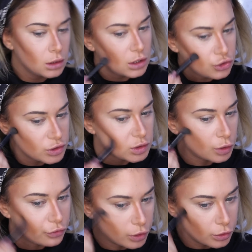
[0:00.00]
It's just
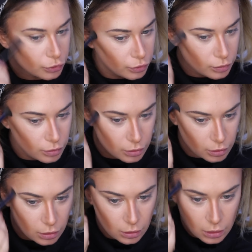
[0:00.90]
softened,
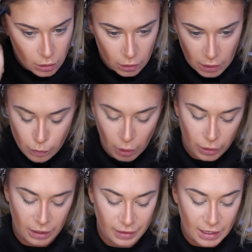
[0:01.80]
like
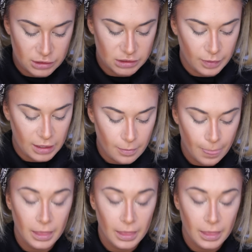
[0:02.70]
blown out the edges a bit.